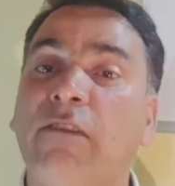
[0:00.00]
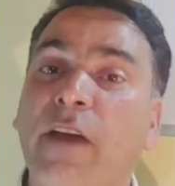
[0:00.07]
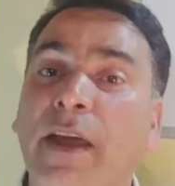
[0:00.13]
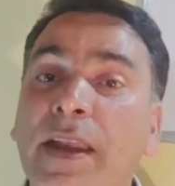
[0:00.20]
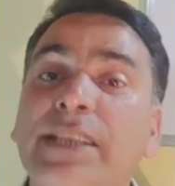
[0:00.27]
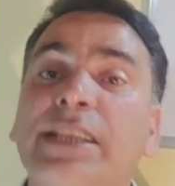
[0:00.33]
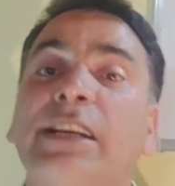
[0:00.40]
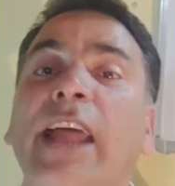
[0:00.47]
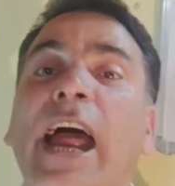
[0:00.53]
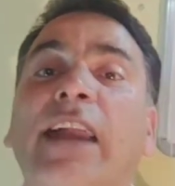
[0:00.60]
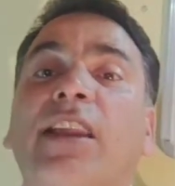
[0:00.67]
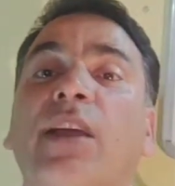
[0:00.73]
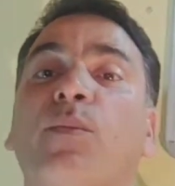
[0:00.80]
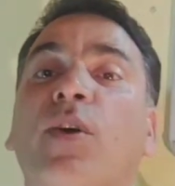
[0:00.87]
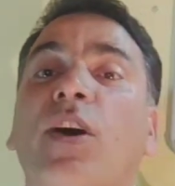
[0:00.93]
and when is it
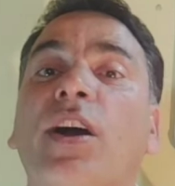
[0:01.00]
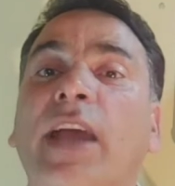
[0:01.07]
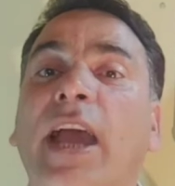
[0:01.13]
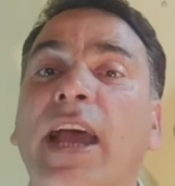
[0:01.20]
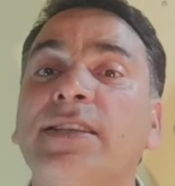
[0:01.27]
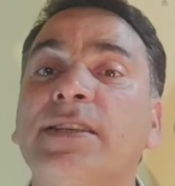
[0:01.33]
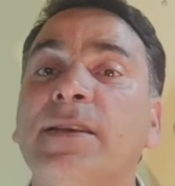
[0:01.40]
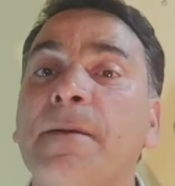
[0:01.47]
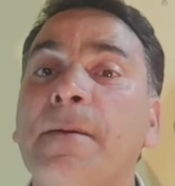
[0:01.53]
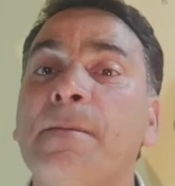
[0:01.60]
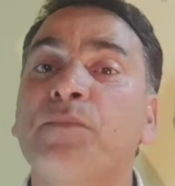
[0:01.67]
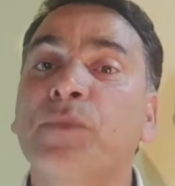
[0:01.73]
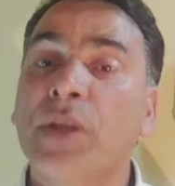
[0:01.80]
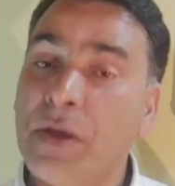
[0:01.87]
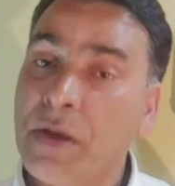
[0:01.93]
that they work as
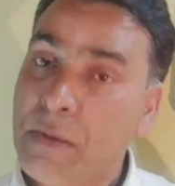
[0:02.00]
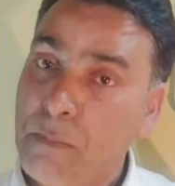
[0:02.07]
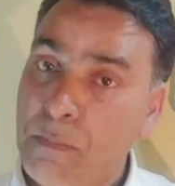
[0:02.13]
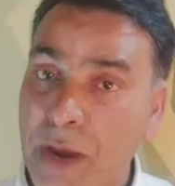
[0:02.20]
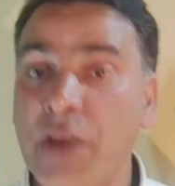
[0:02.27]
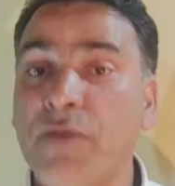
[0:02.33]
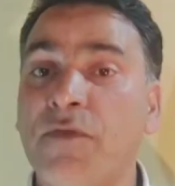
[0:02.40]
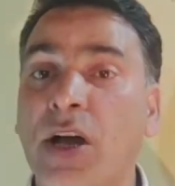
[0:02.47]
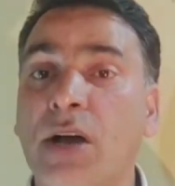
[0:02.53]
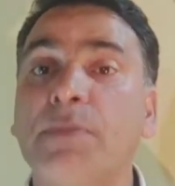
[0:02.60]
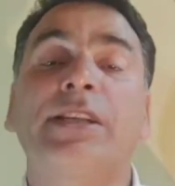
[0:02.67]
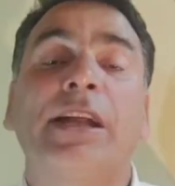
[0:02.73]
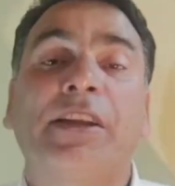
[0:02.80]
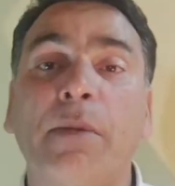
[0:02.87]
main verbs?